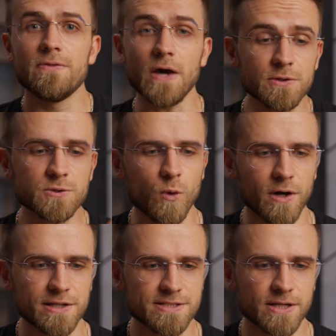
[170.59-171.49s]
Those
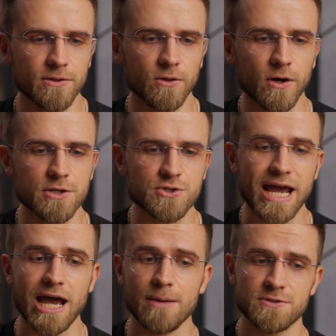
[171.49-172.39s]
ones can launch
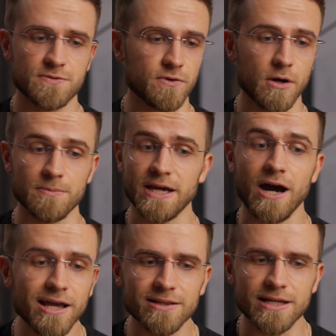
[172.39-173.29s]
apps from the
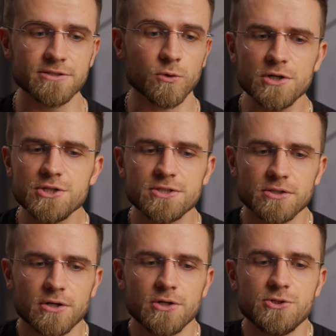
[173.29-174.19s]
island or just
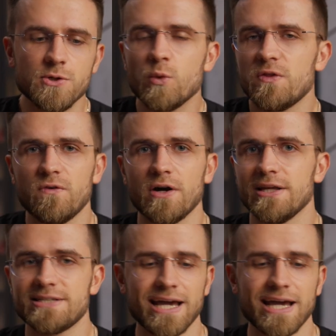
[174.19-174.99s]
encourage you with funny